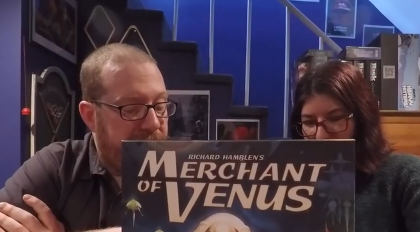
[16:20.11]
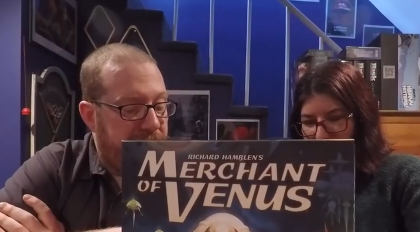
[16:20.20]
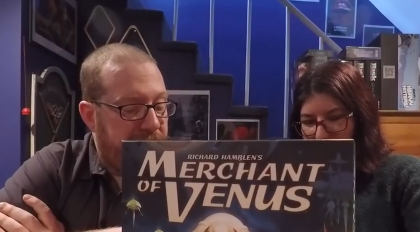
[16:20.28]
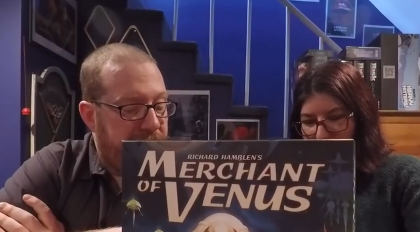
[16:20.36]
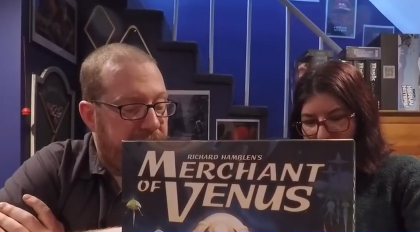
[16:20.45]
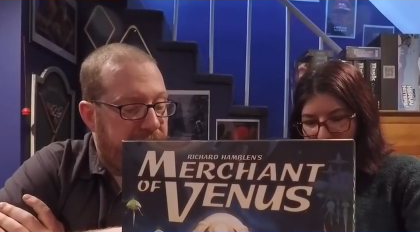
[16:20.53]

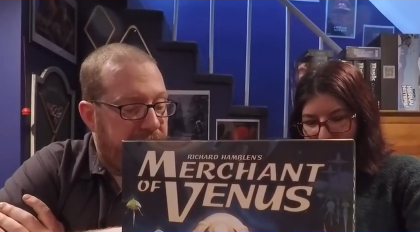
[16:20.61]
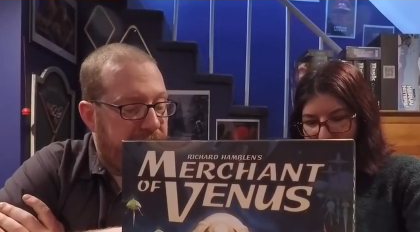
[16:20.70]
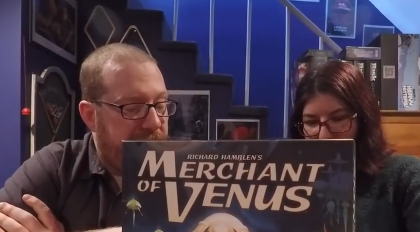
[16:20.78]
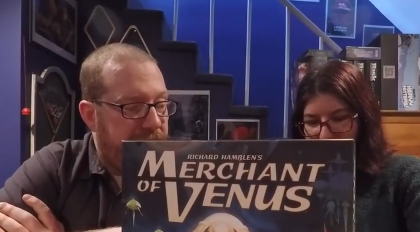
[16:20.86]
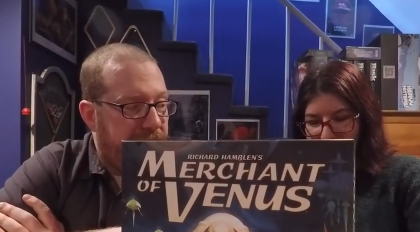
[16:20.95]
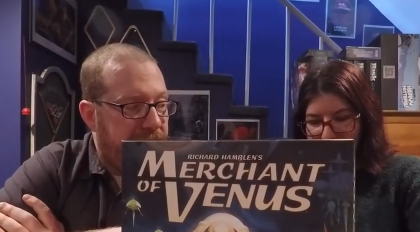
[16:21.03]
Speaker 1: I was
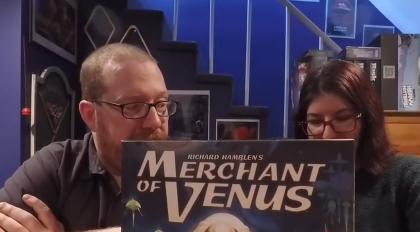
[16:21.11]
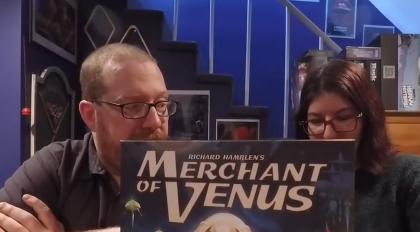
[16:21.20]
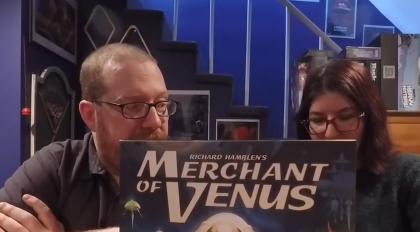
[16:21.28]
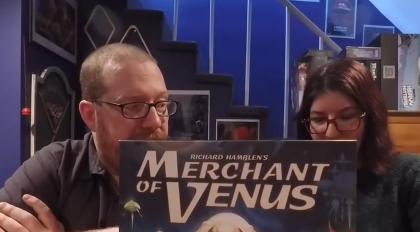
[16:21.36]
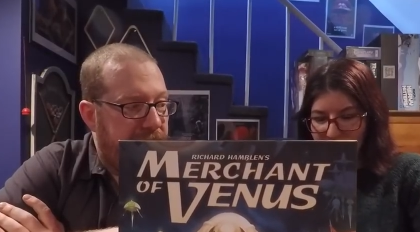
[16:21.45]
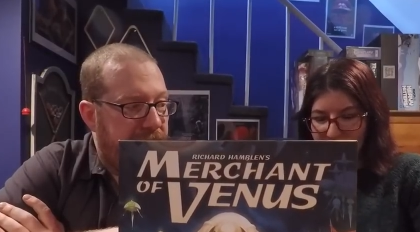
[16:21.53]
surprised that
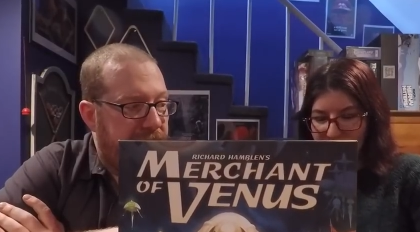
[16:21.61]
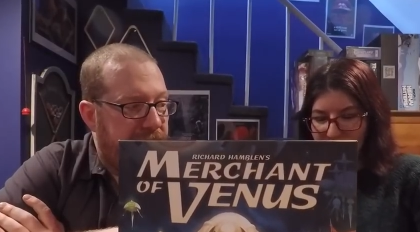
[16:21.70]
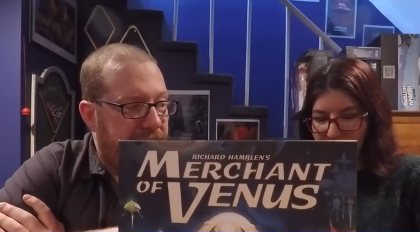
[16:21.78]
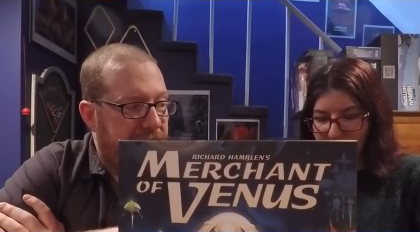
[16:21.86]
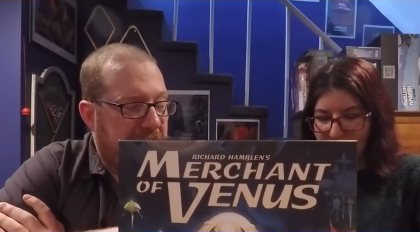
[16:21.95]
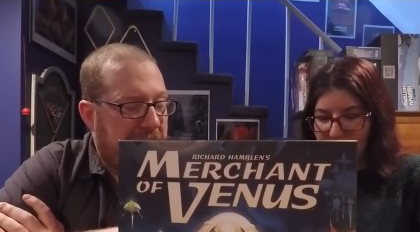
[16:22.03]
this was out
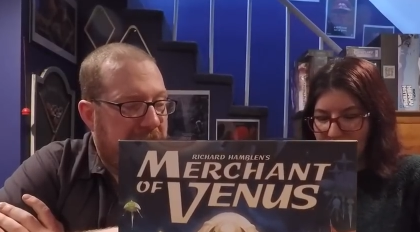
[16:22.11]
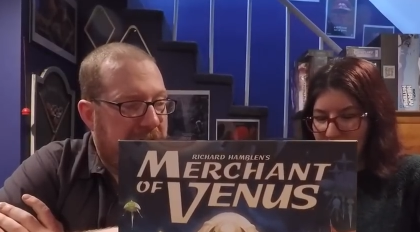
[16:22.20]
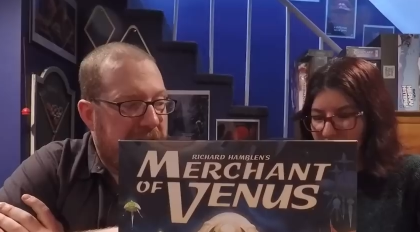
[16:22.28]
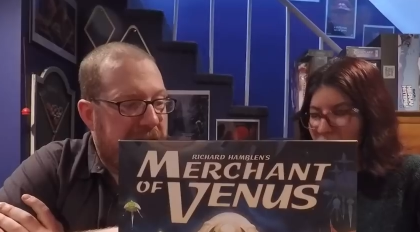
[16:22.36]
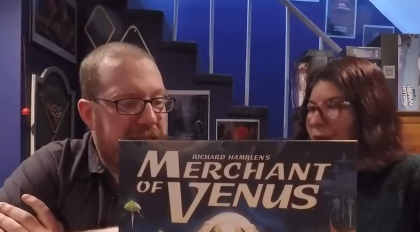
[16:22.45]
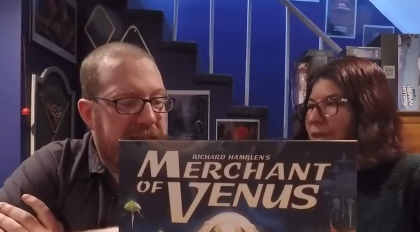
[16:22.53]
of print.
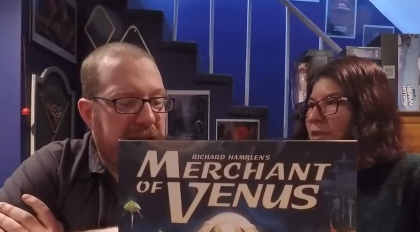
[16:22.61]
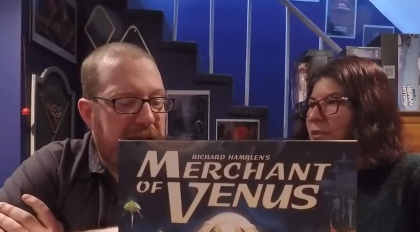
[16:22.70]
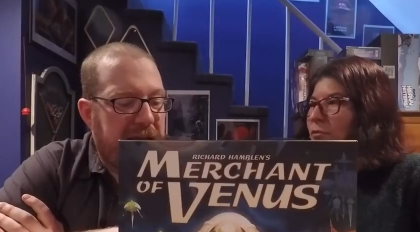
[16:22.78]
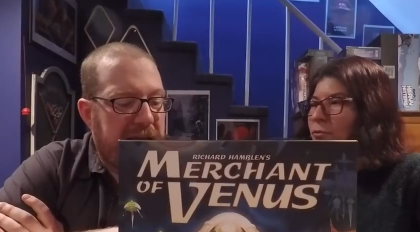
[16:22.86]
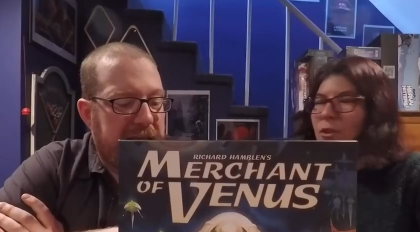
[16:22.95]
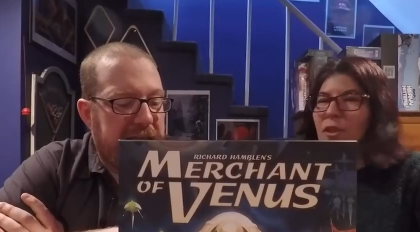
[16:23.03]
This I
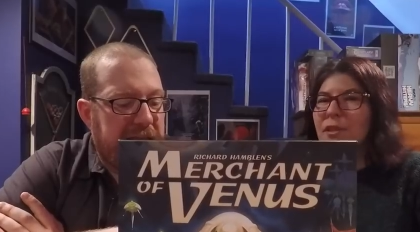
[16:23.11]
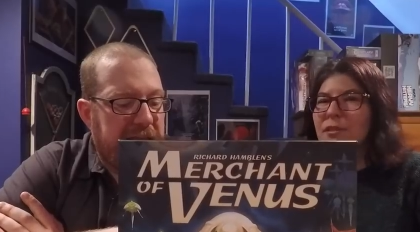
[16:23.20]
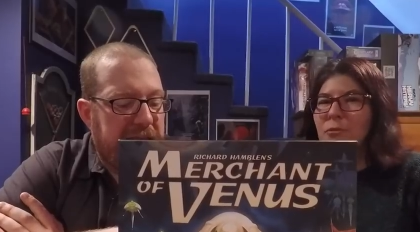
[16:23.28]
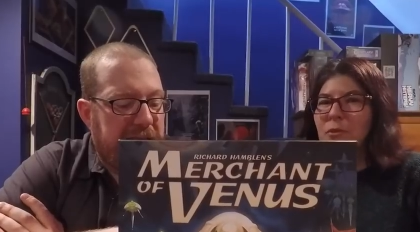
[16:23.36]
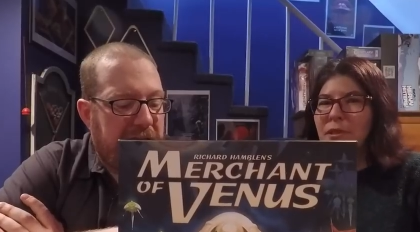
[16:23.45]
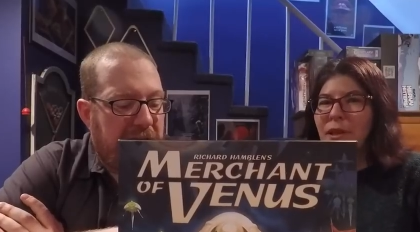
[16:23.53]
didn't realize
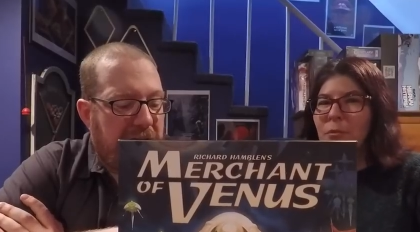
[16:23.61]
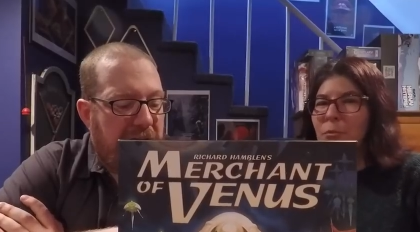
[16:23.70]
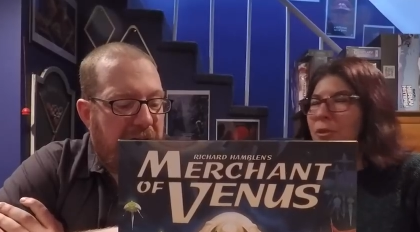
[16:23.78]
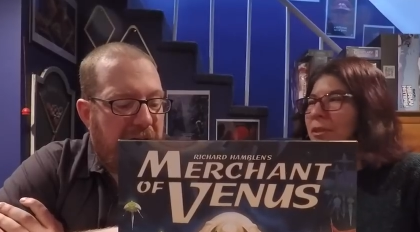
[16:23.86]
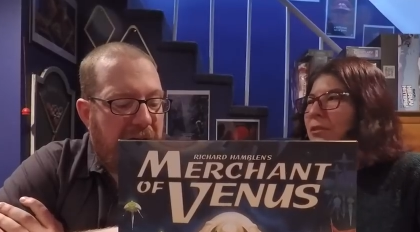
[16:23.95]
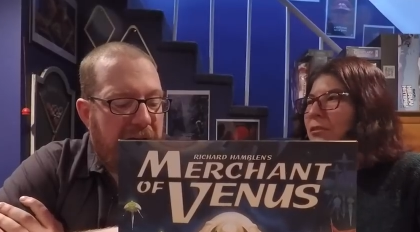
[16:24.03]
it was out of
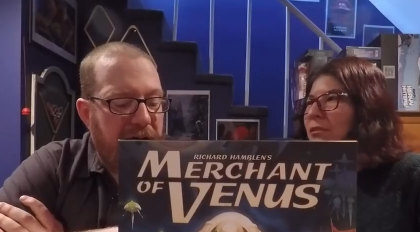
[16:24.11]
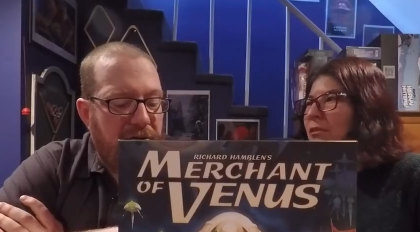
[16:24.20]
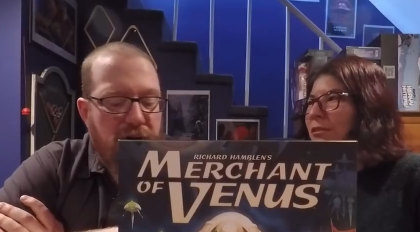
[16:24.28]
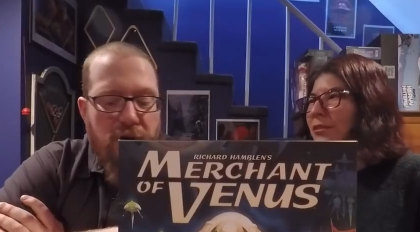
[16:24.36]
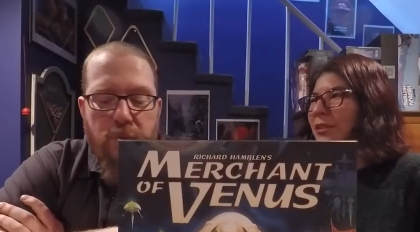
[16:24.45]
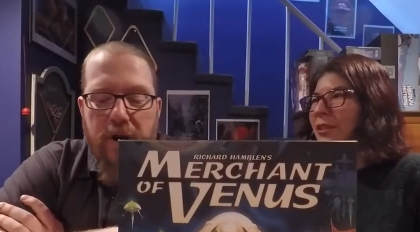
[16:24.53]
print.
Speaker 2: I
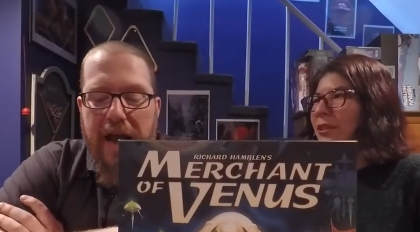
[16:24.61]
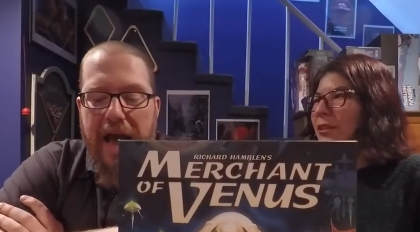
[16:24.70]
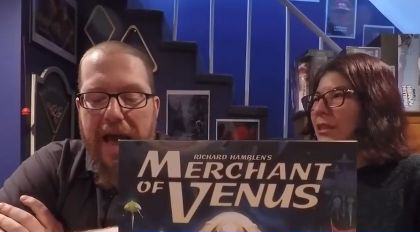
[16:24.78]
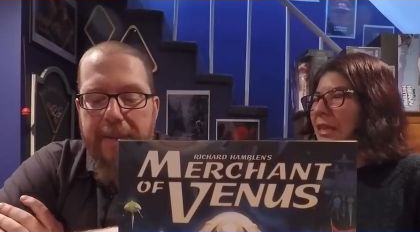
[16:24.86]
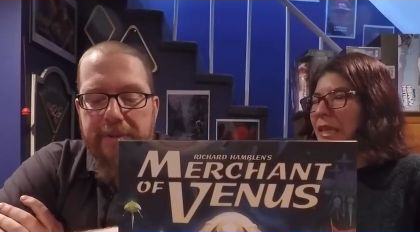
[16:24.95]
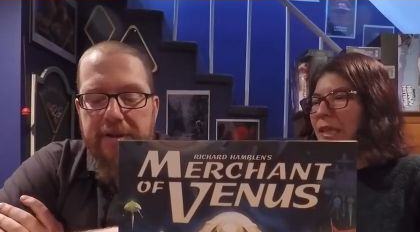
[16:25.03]
don't know what
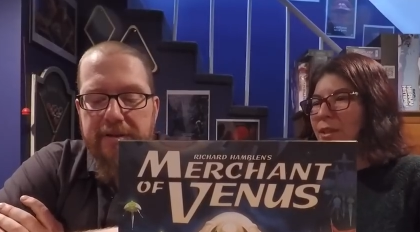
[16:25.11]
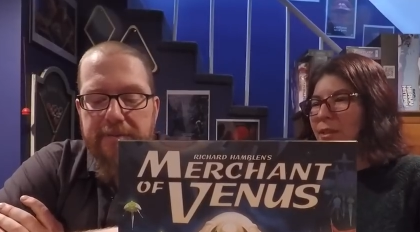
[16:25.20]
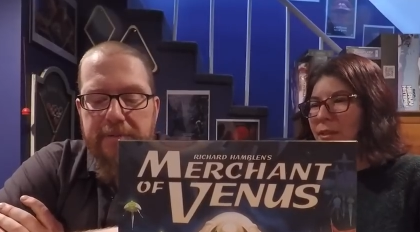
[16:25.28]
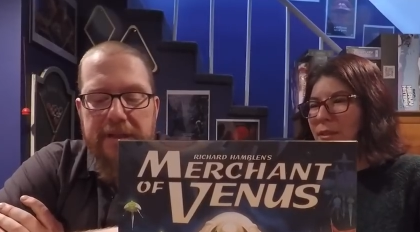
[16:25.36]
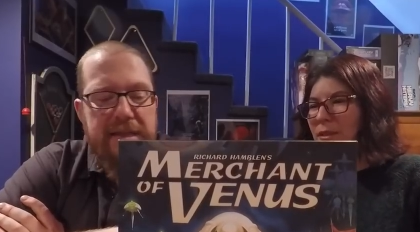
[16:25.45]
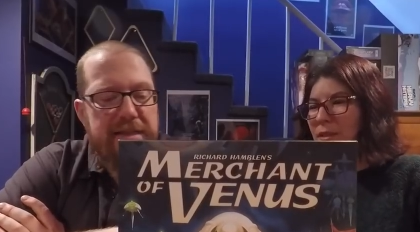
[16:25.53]
happened,
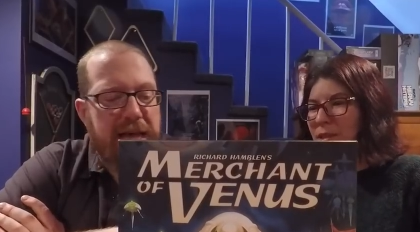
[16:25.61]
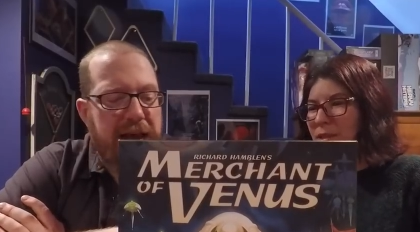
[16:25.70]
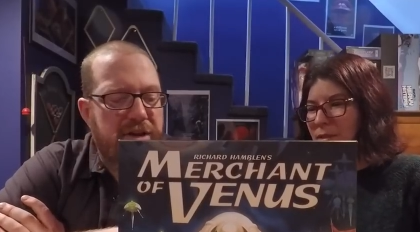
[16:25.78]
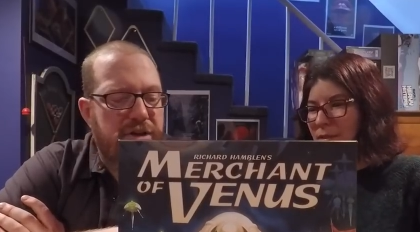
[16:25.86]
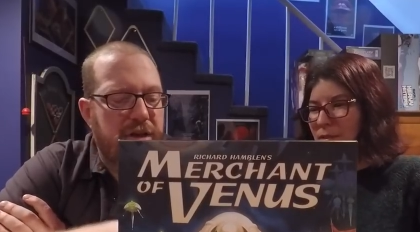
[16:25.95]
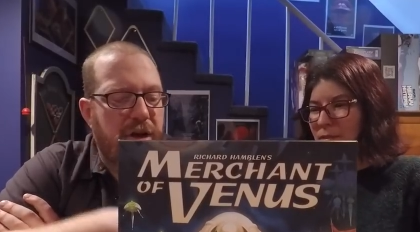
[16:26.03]
but this
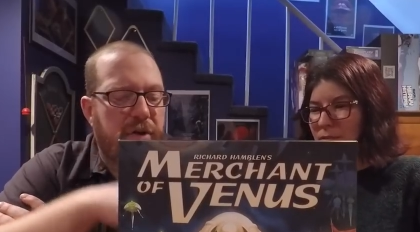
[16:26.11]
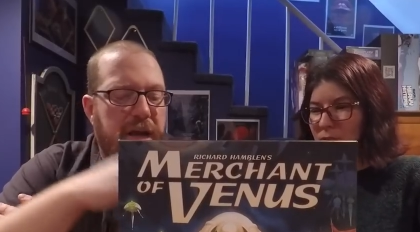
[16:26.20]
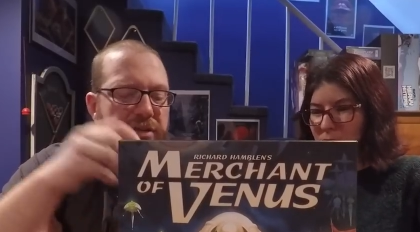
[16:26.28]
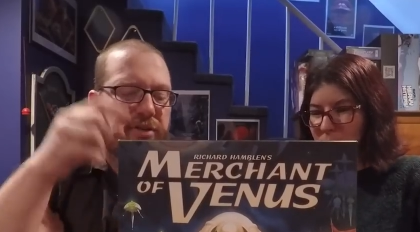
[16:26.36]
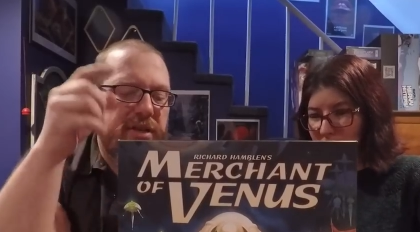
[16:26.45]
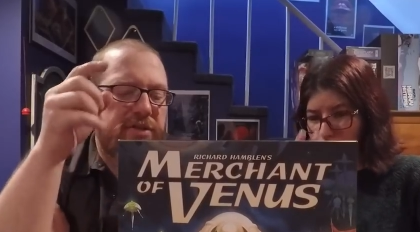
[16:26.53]
actually okay.
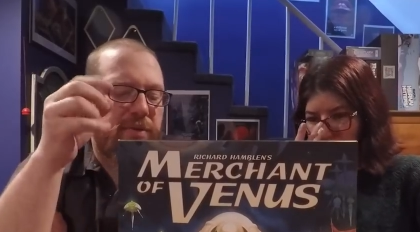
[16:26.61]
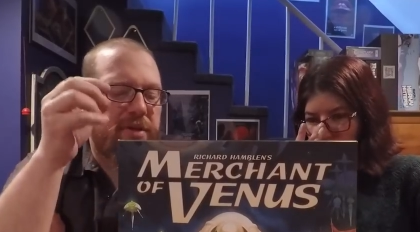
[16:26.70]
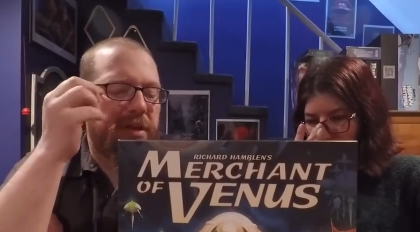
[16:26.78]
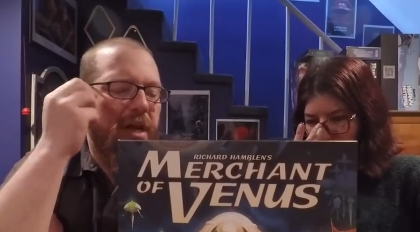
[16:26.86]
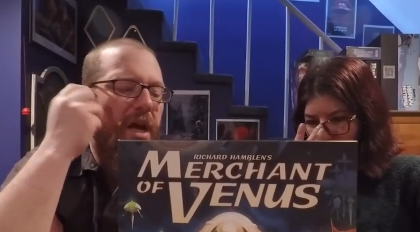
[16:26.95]
So this was,